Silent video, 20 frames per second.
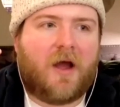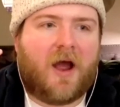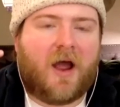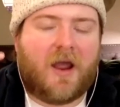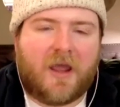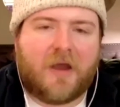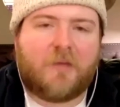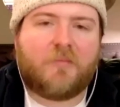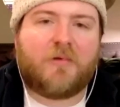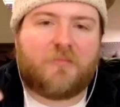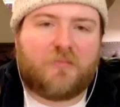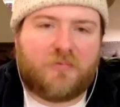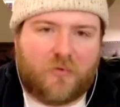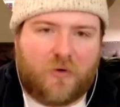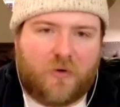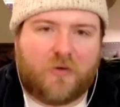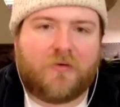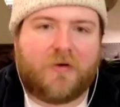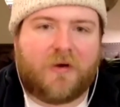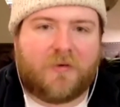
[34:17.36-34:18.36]
I had been
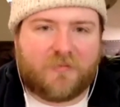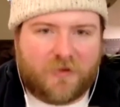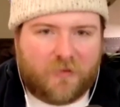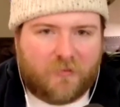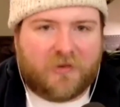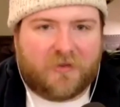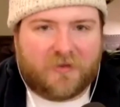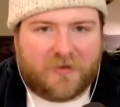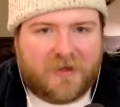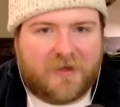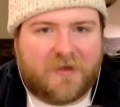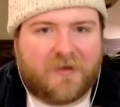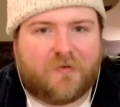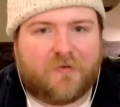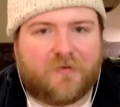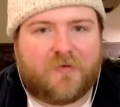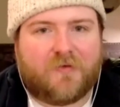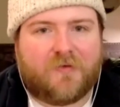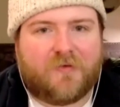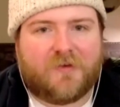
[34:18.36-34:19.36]
programmed to
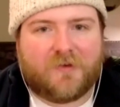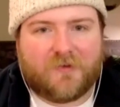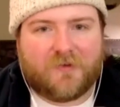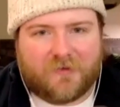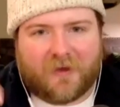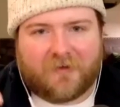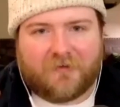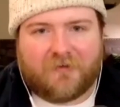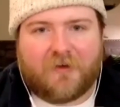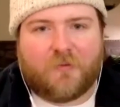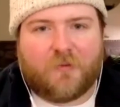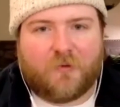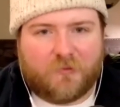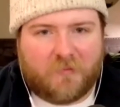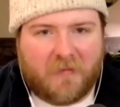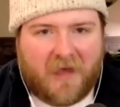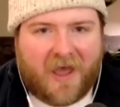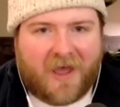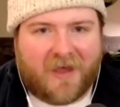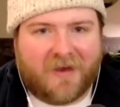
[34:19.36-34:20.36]
believe sex equals
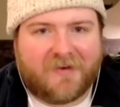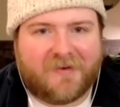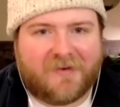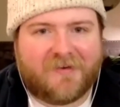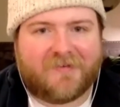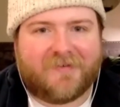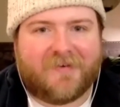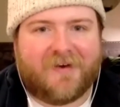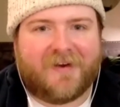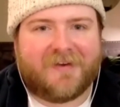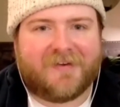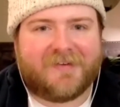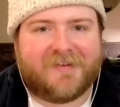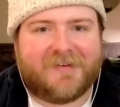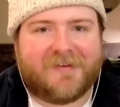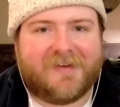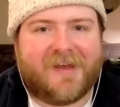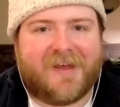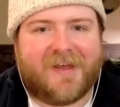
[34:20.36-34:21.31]
bad, right? And